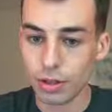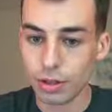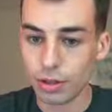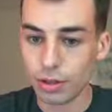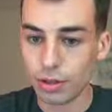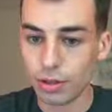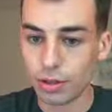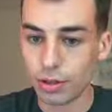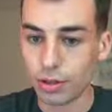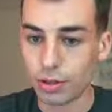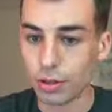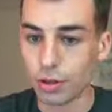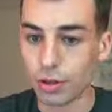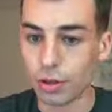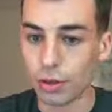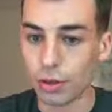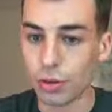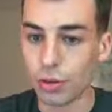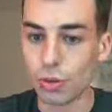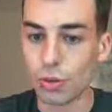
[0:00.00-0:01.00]

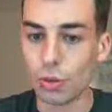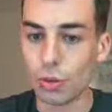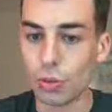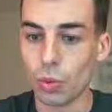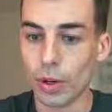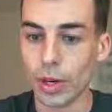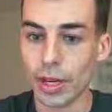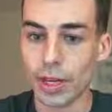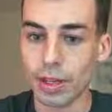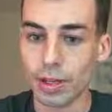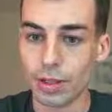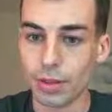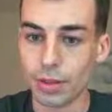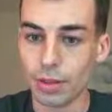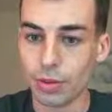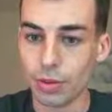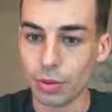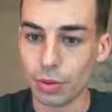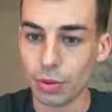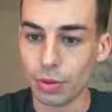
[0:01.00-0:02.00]
So
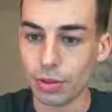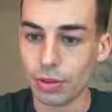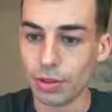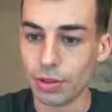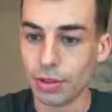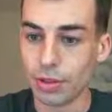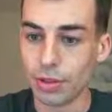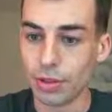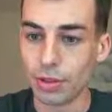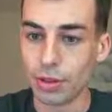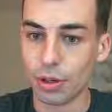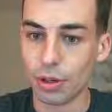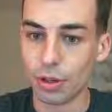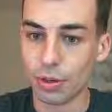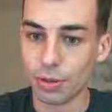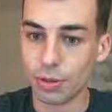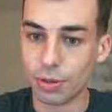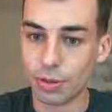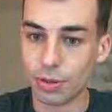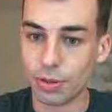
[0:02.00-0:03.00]
ways with 0,
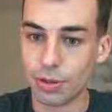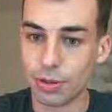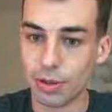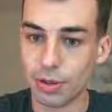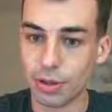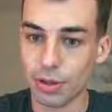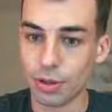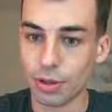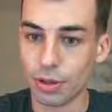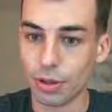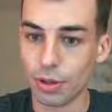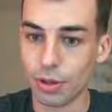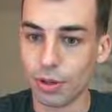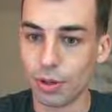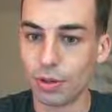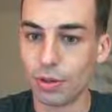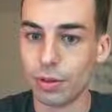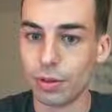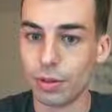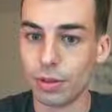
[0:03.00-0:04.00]
0,
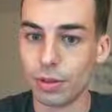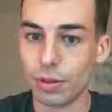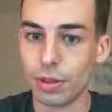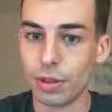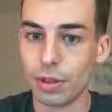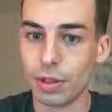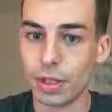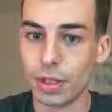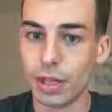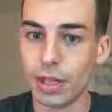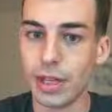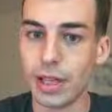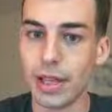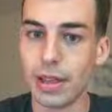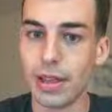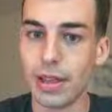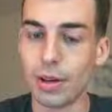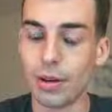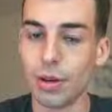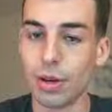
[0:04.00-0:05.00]
and then
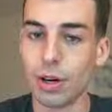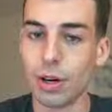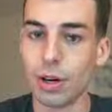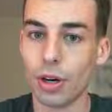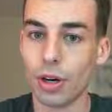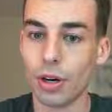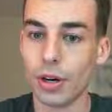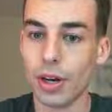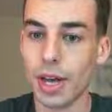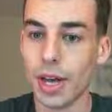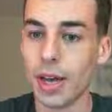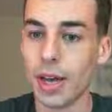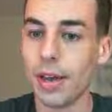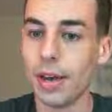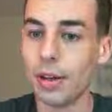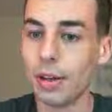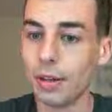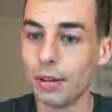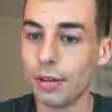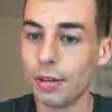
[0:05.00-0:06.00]
there are n
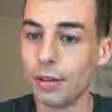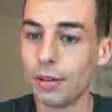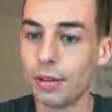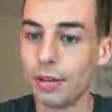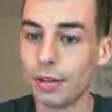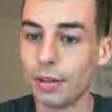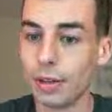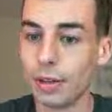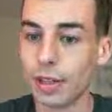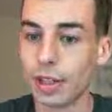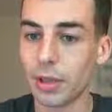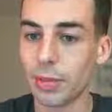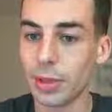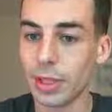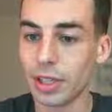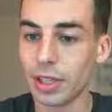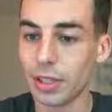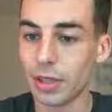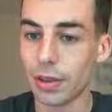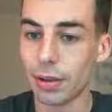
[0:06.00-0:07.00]
that can be
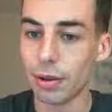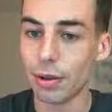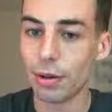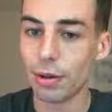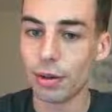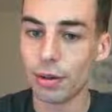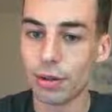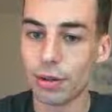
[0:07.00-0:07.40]
either.